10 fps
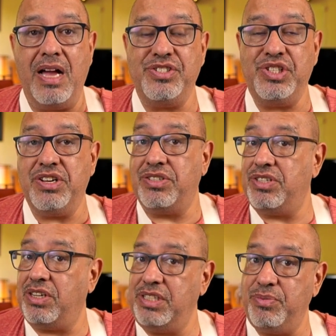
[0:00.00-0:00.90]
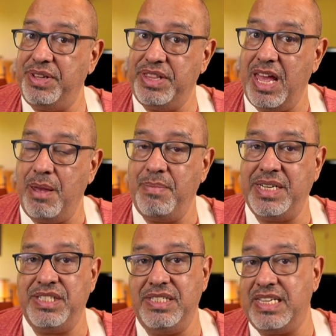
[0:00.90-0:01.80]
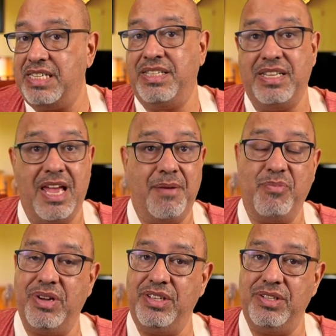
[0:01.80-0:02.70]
she consulted with them and she said to them,